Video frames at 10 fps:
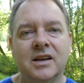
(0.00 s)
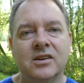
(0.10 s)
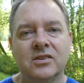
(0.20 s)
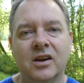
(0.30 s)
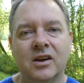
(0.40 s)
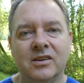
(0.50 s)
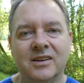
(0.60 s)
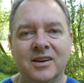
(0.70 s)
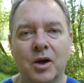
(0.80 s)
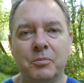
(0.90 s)
So
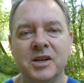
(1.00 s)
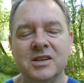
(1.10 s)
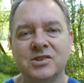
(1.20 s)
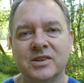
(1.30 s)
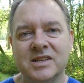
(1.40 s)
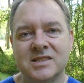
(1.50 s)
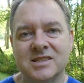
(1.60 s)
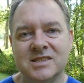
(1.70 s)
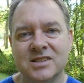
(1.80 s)
I'll be interested